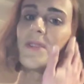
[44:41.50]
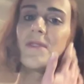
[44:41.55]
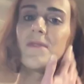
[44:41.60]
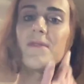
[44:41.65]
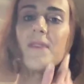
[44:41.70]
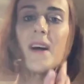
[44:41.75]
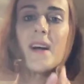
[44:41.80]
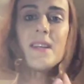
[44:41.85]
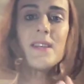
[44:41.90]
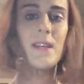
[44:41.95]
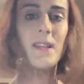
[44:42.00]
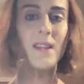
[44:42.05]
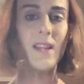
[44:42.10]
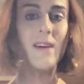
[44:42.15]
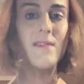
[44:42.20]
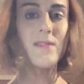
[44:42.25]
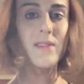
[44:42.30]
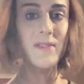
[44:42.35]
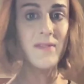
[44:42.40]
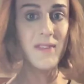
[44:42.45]
to find a
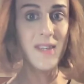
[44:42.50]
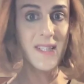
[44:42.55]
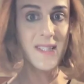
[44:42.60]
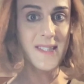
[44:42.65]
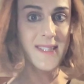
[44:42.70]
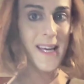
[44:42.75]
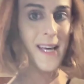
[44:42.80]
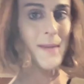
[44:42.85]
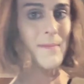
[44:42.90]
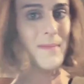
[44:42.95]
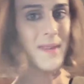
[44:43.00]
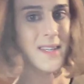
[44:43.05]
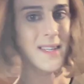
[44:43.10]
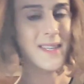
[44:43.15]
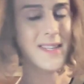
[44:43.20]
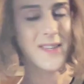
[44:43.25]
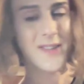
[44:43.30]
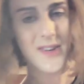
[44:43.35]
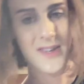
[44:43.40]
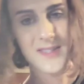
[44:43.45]
level of contentment
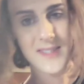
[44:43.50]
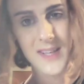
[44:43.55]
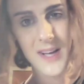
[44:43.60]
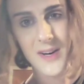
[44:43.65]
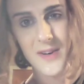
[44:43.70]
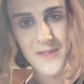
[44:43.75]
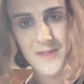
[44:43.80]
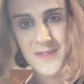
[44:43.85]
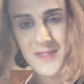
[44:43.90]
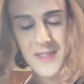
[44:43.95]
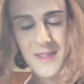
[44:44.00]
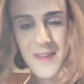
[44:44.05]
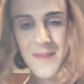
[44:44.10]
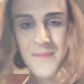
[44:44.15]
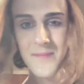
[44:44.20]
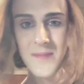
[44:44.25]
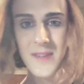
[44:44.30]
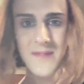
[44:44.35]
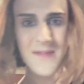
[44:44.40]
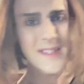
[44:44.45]
in ourselves
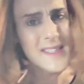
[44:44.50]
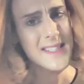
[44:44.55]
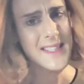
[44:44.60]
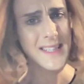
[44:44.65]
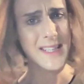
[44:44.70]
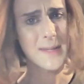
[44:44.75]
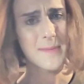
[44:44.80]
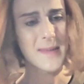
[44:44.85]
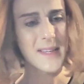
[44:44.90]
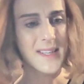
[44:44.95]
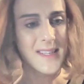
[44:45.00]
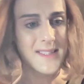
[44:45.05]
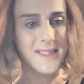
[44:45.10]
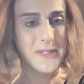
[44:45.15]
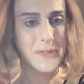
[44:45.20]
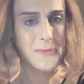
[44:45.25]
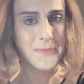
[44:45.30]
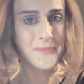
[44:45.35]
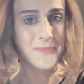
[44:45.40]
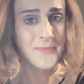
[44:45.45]
physically,
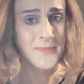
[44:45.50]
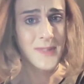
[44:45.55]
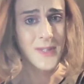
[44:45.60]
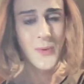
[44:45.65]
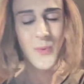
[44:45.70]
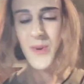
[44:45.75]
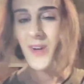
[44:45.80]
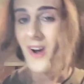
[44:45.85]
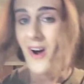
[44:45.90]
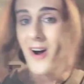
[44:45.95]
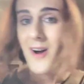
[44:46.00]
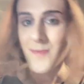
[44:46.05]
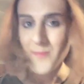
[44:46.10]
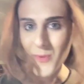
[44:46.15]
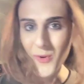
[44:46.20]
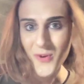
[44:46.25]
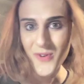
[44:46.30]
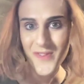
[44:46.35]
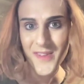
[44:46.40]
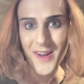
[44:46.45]
because we are
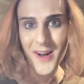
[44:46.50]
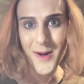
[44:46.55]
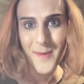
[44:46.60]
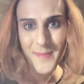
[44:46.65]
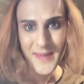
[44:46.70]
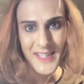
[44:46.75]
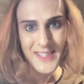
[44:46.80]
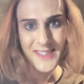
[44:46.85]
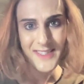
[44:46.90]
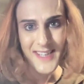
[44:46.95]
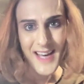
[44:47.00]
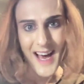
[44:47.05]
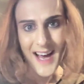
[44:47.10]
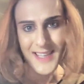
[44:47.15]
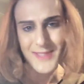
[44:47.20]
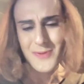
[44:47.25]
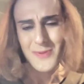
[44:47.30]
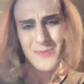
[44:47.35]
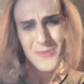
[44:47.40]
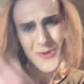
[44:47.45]
more than our meat
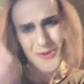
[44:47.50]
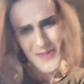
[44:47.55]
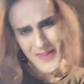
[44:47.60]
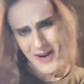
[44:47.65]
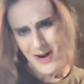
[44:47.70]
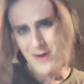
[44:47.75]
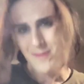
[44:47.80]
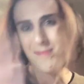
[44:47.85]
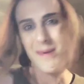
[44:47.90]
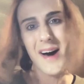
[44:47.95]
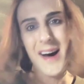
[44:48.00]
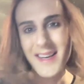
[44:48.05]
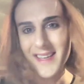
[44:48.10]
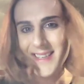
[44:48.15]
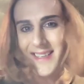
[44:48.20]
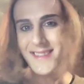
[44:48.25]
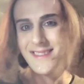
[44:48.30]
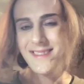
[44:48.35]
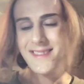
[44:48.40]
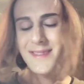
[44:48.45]
sacks. We're more than our
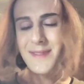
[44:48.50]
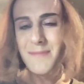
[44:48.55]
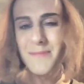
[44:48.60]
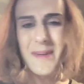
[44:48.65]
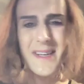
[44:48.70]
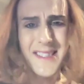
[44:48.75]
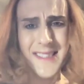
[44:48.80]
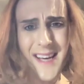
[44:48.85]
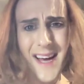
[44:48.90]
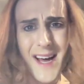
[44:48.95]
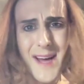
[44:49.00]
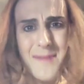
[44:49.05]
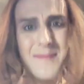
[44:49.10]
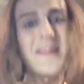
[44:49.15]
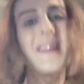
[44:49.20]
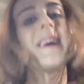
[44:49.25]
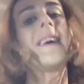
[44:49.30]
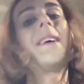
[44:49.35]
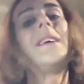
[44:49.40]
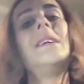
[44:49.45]
bodies, big time.
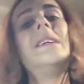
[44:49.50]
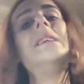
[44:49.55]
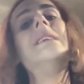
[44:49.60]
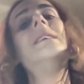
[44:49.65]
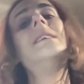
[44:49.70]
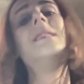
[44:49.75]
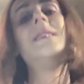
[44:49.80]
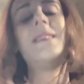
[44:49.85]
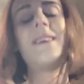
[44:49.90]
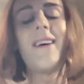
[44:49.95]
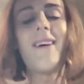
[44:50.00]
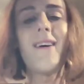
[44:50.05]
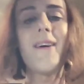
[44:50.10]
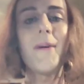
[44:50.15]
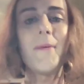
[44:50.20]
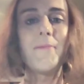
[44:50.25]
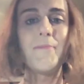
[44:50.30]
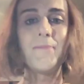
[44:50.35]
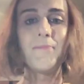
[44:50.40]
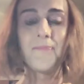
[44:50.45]
Like,
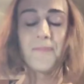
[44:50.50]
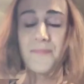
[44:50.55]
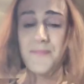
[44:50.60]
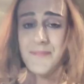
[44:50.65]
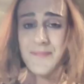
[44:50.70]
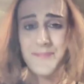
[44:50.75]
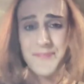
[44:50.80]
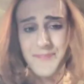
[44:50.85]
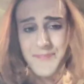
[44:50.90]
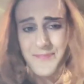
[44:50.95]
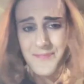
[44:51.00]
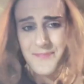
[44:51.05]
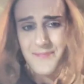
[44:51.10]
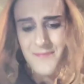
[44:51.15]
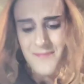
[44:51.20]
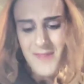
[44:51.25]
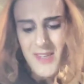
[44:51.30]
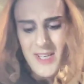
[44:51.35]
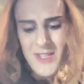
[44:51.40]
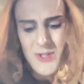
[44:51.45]

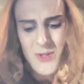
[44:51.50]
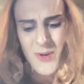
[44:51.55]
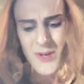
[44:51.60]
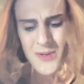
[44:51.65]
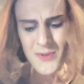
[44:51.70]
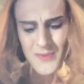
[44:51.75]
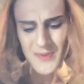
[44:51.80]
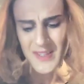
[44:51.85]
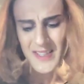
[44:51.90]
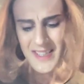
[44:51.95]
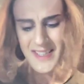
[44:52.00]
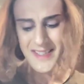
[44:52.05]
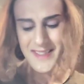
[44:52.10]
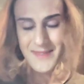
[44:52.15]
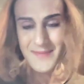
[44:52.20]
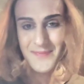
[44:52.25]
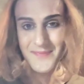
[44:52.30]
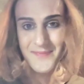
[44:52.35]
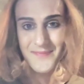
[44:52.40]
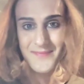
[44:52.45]
so I don't really
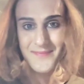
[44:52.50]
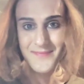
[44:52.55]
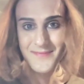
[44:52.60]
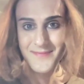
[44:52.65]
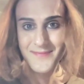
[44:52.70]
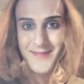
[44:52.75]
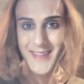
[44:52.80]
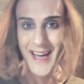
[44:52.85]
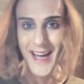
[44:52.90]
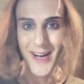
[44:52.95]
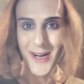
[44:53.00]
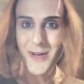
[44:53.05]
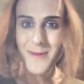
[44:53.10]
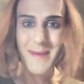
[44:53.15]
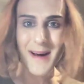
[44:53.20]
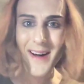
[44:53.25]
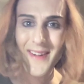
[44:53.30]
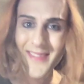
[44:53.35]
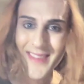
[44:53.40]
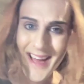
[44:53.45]
care
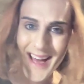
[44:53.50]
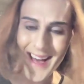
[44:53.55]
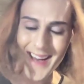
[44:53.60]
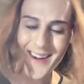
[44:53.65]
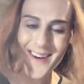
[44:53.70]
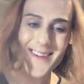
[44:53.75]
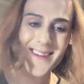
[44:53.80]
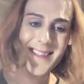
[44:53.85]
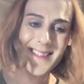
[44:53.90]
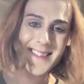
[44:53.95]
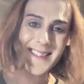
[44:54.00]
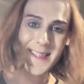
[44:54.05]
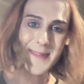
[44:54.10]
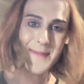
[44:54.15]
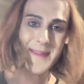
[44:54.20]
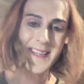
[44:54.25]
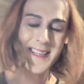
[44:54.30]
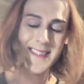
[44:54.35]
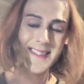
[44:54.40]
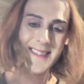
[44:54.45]
about that, honestly,
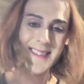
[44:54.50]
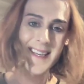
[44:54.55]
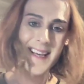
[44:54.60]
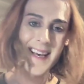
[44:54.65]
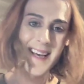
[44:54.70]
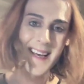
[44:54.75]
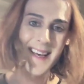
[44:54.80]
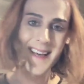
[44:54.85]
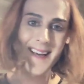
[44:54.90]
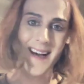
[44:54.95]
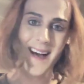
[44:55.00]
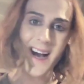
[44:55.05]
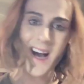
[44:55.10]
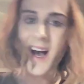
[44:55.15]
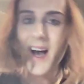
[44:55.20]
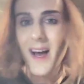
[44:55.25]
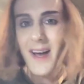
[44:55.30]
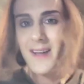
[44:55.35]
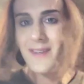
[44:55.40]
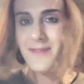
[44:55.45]
because
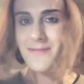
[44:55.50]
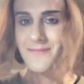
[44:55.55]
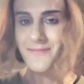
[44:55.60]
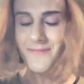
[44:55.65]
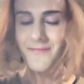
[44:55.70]
I